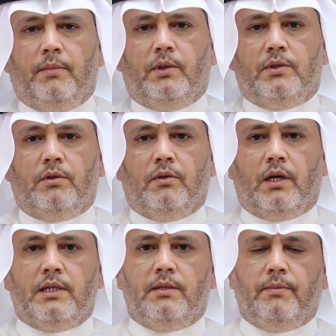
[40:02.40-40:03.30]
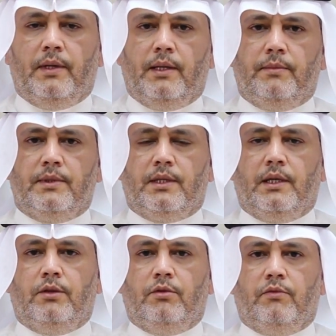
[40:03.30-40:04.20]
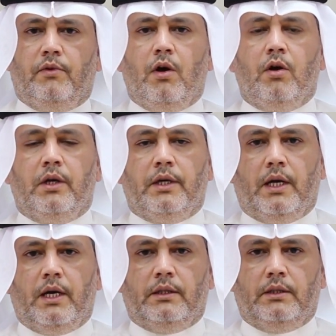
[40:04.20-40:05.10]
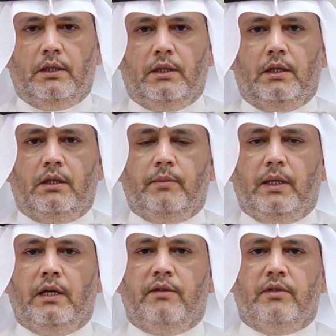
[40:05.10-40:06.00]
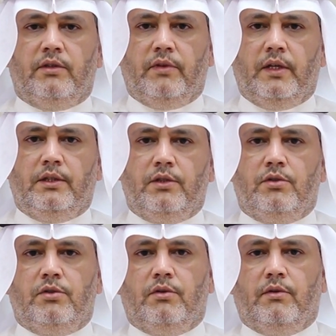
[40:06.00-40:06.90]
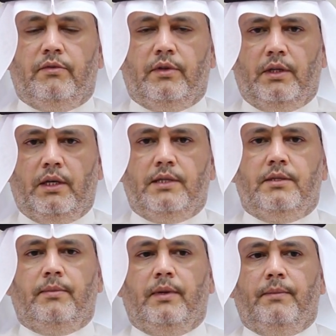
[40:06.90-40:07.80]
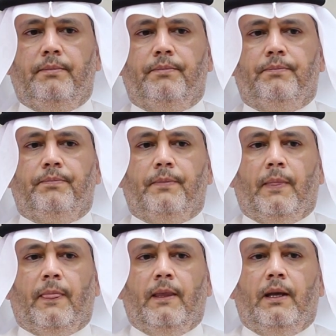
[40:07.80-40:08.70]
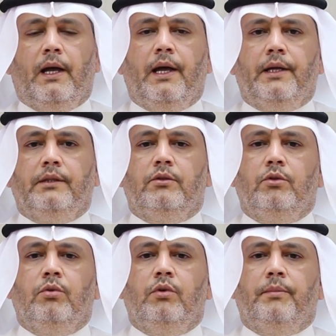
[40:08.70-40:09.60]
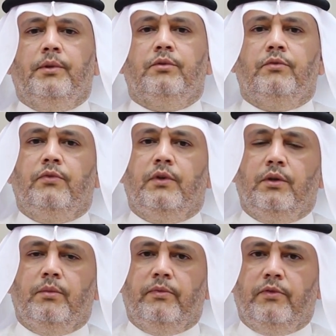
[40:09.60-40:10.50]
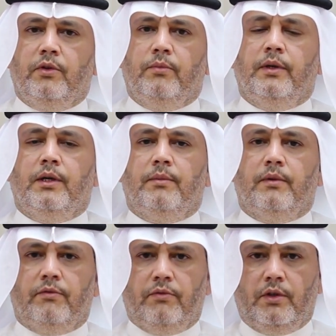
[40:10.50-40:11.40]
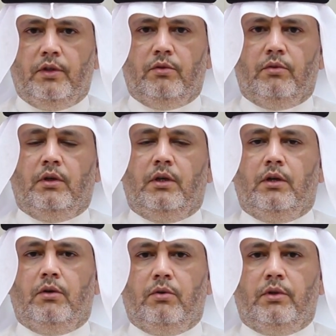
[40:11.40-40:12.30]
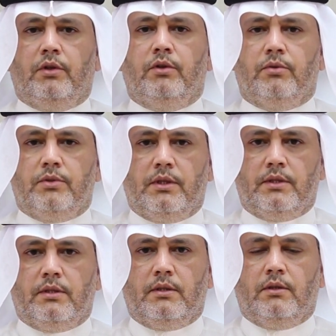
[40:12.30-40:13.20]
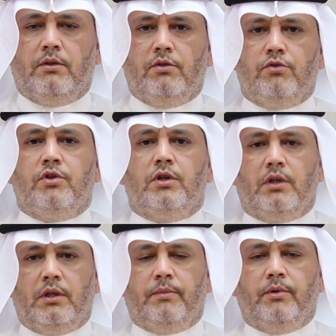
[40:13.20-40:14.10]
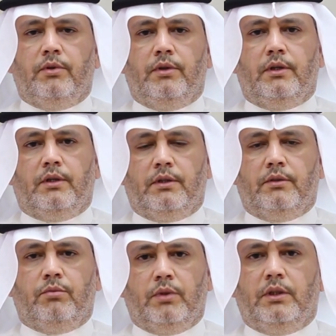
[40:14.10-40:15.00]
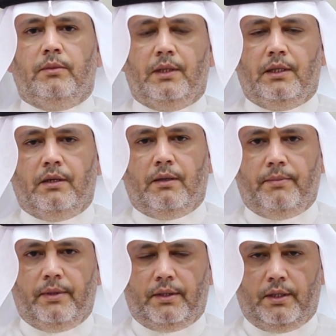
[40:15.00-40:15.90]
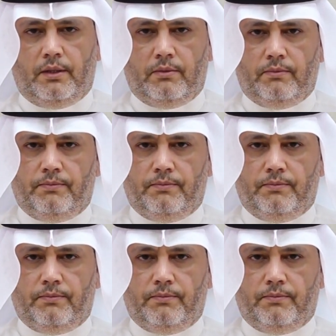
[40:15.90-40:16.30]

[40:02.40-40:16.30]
because lorazepam is kind of longer acting and may have advantages over diazepam. And know about phenobarb and phenytoin and know the doses. Generally, both they are 20 milligram per kilo.